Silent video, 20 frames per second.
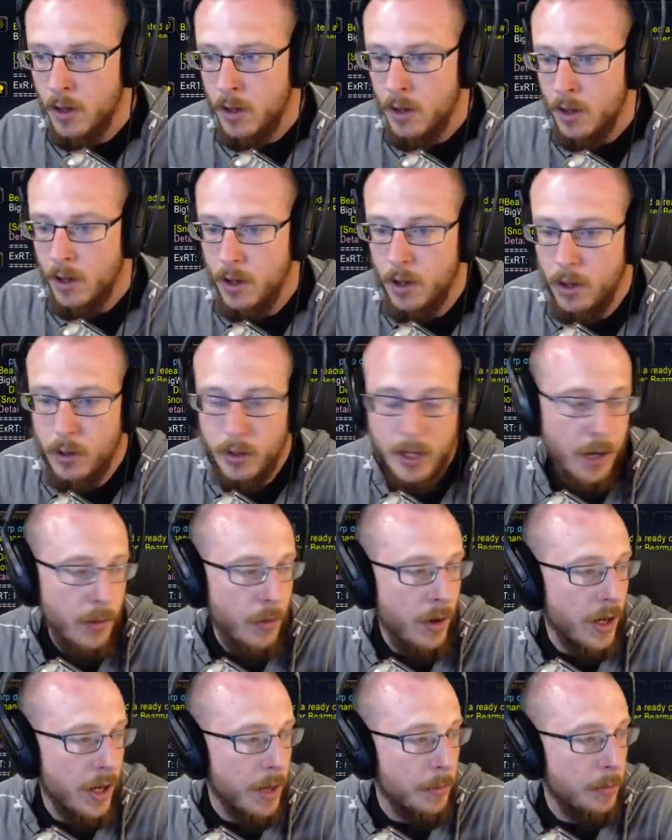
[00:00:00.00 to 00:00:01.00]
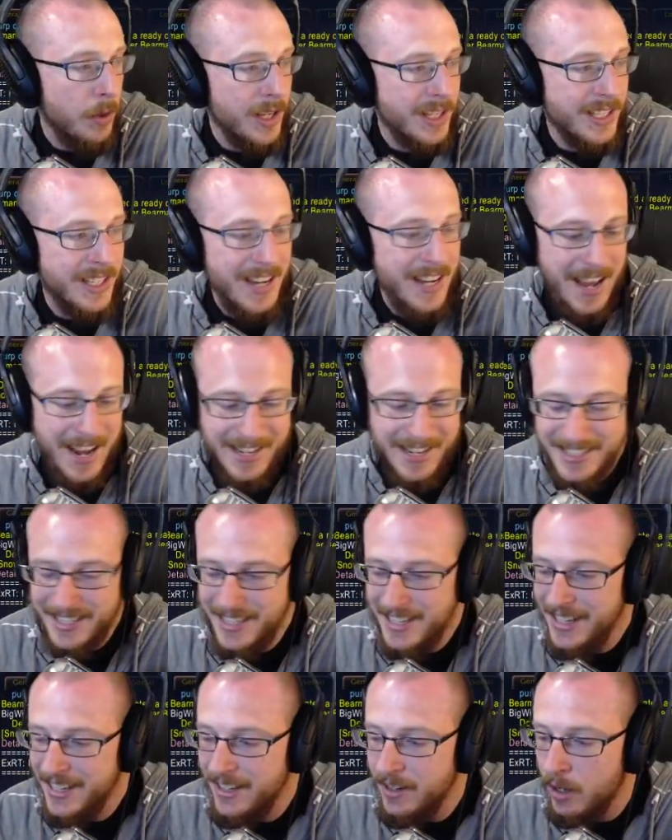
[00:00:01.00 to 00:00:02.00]
Okay, running a plus
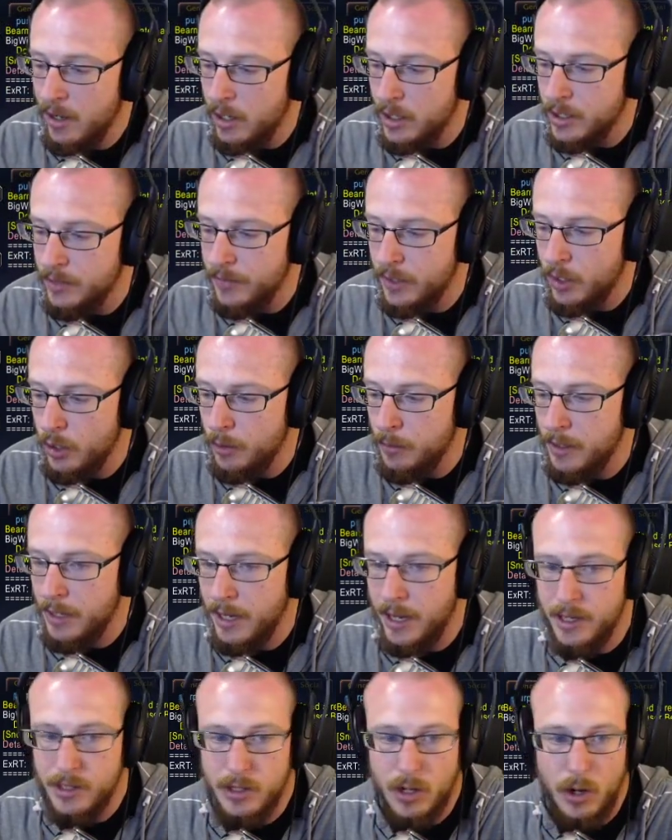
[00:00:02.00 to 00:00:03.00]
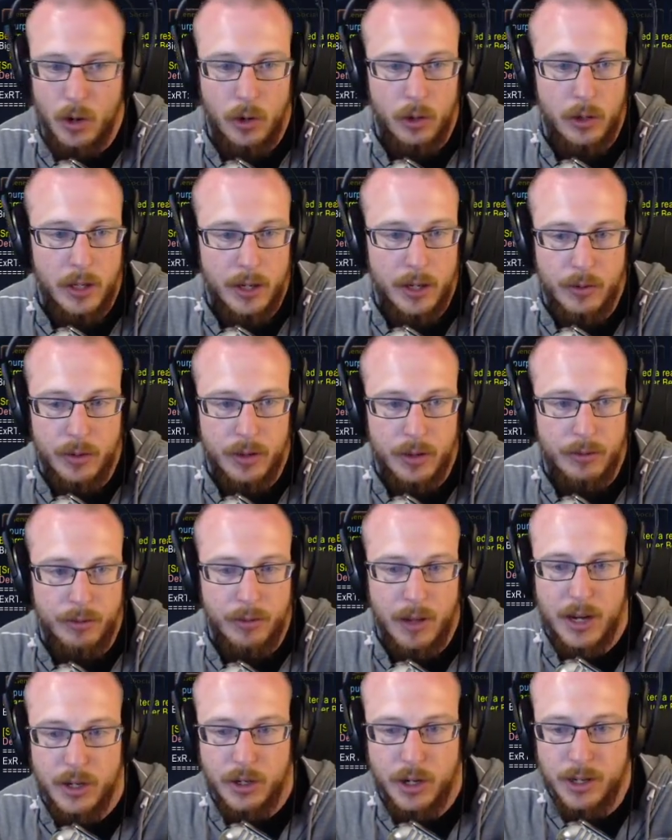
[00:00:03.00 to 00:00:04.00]
19 Halls of Atonement as Holy with the
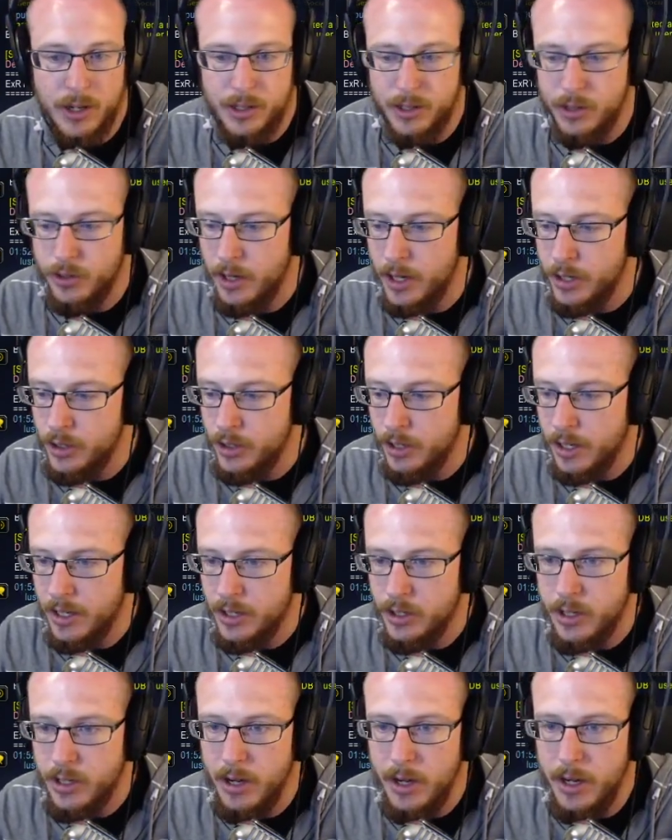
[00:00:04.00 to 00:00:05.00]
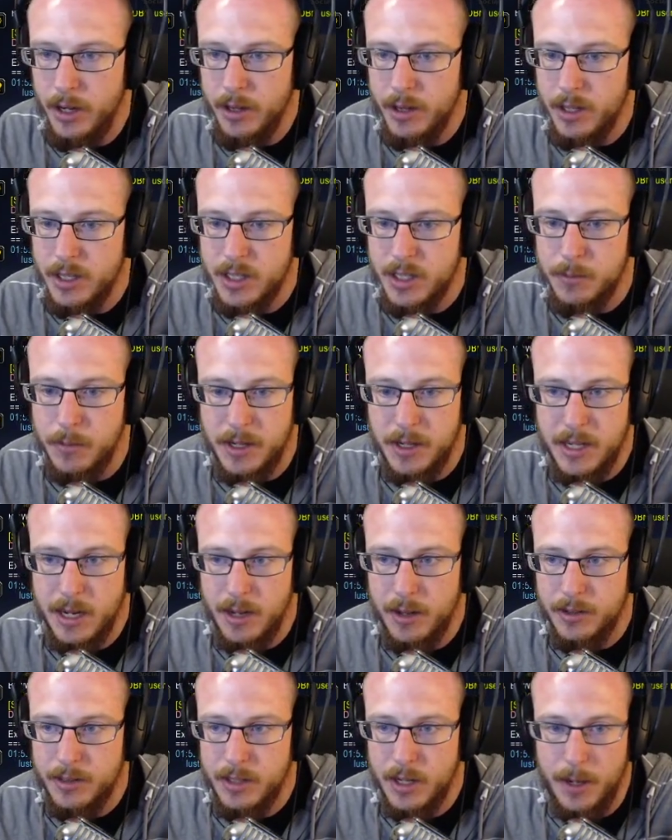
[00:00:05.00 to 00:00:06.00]
Flash Concentration Legendary. This is my
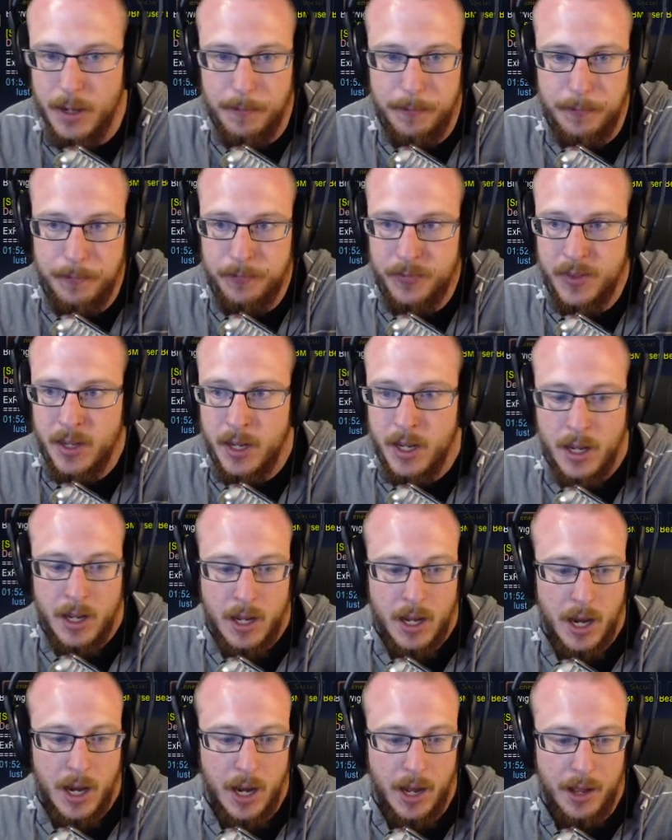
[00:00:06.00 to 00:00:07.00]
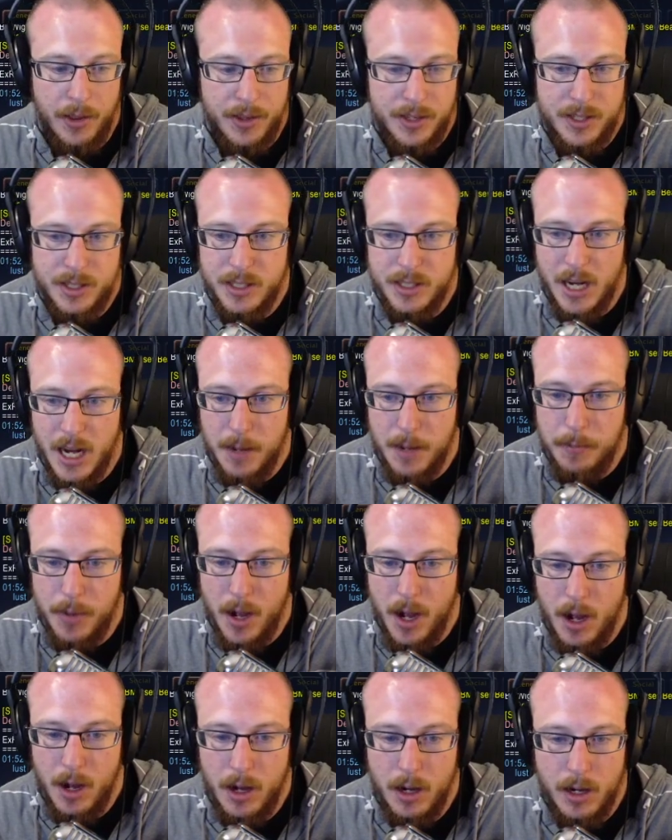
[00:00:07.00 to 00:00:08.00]
talent setup. This is a
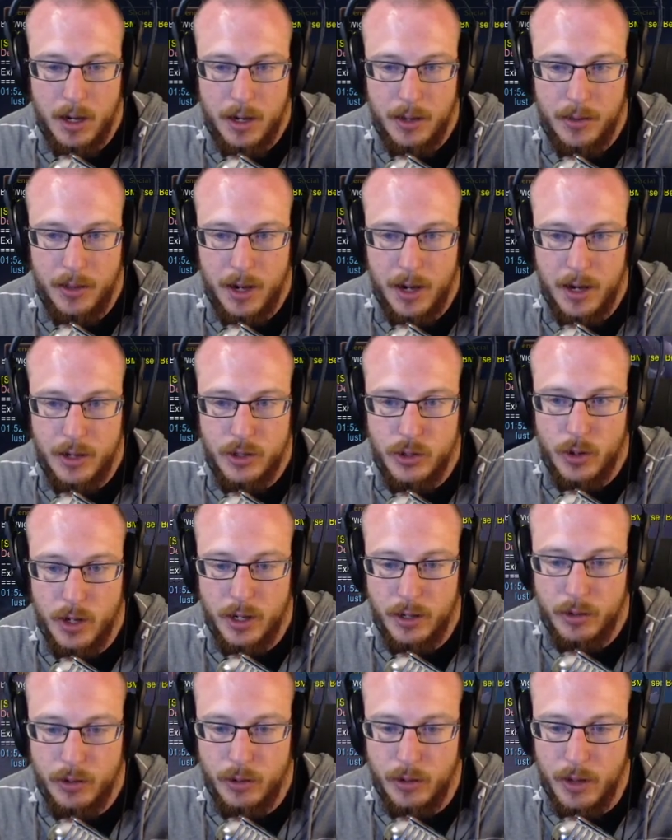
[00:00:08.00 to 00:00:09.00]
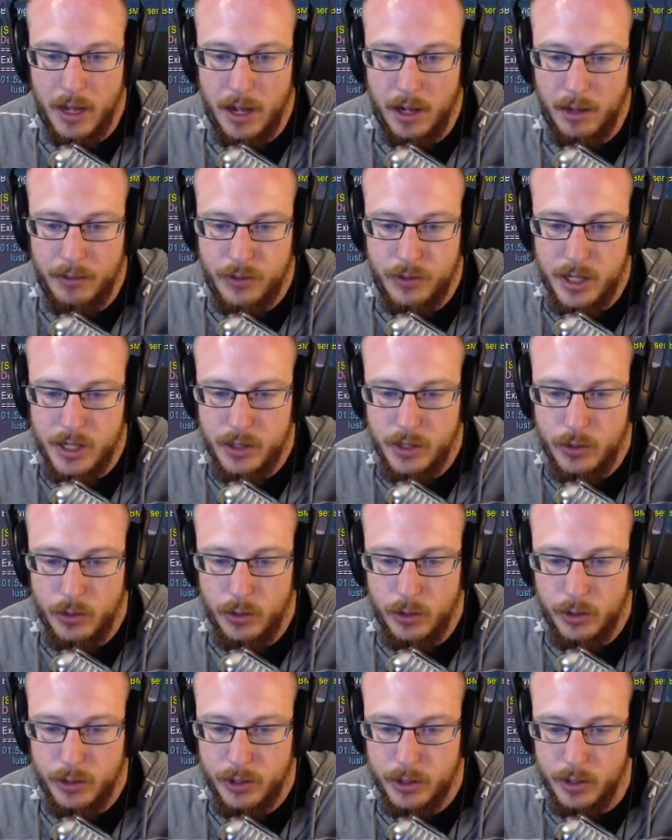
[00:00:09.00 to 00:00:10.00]
PUG that I joined through the LFG
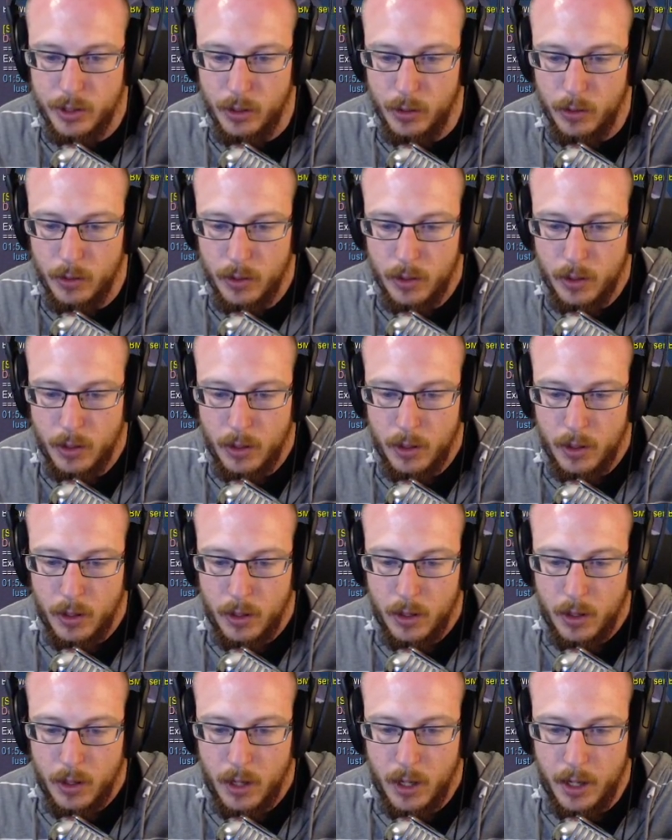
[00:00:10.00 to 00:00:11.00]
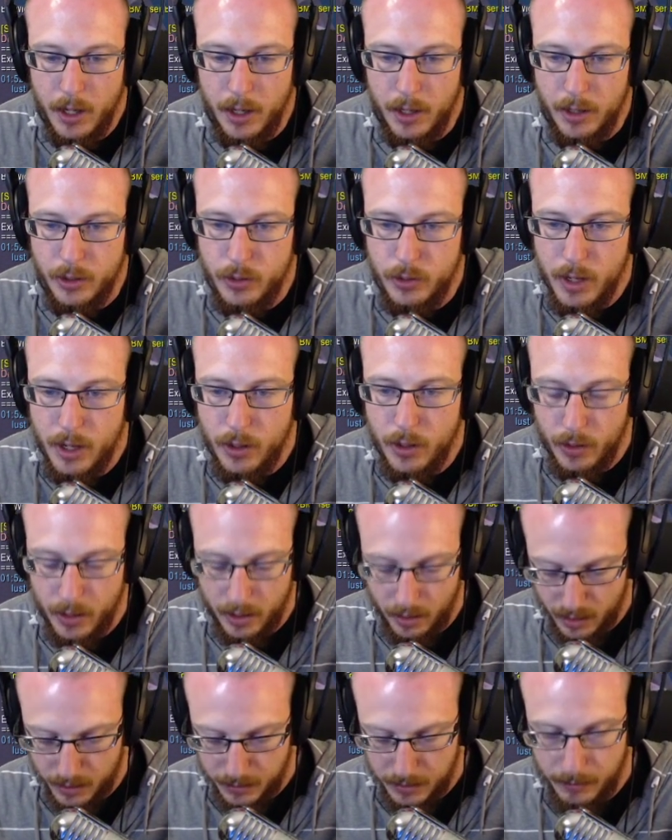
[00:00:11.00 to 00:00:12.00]
tool, so do not know any
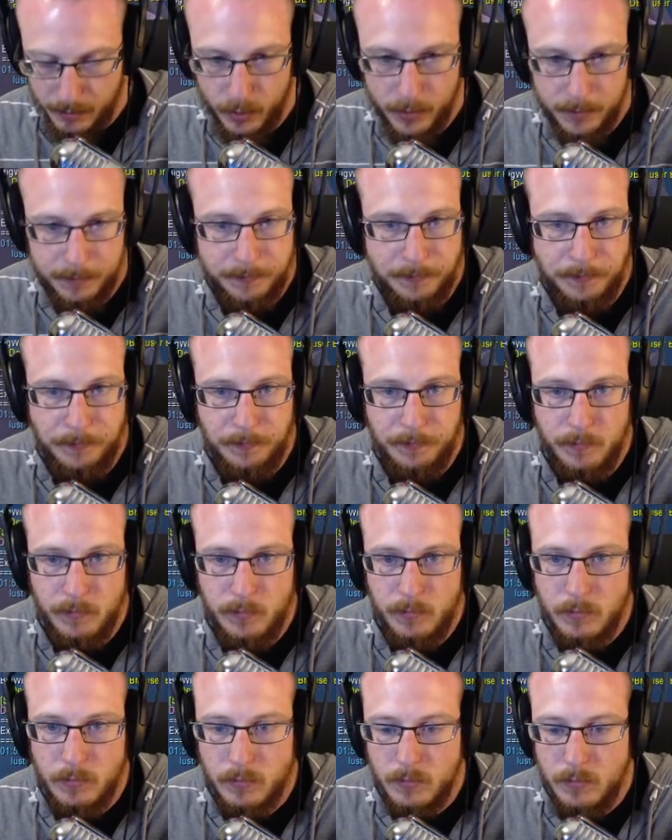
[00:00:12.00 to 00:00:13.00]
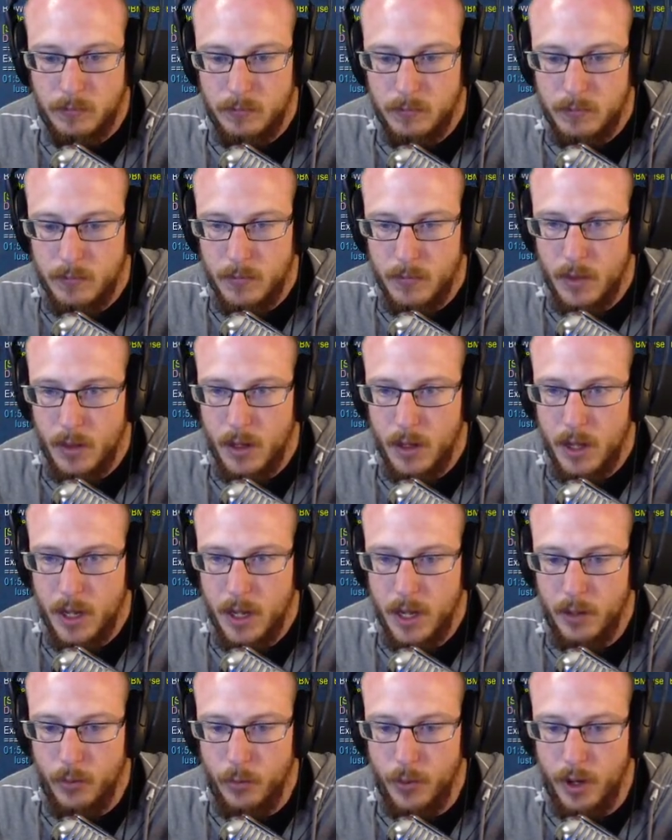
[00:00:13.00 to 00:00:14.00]
of these people.
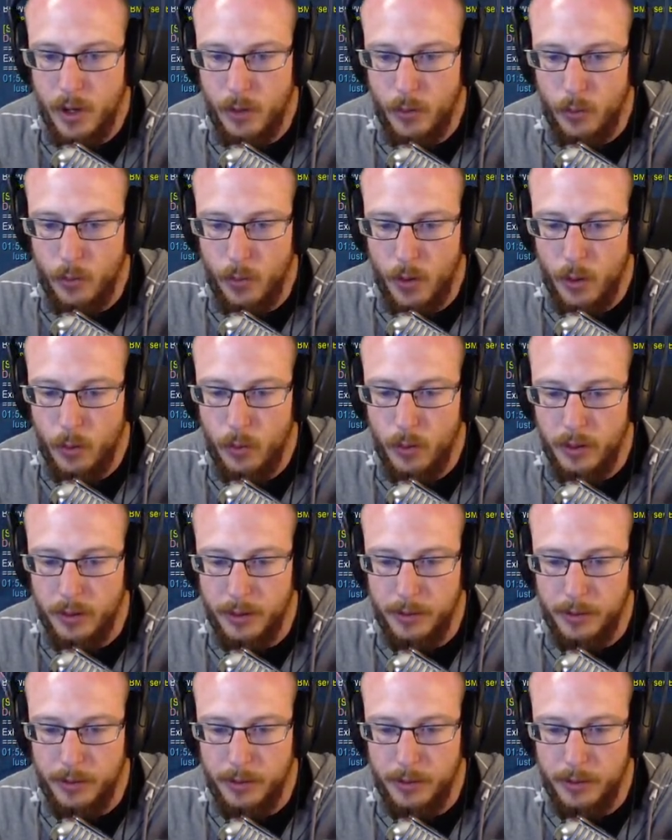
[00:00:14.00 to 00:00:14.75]
And we are rolling.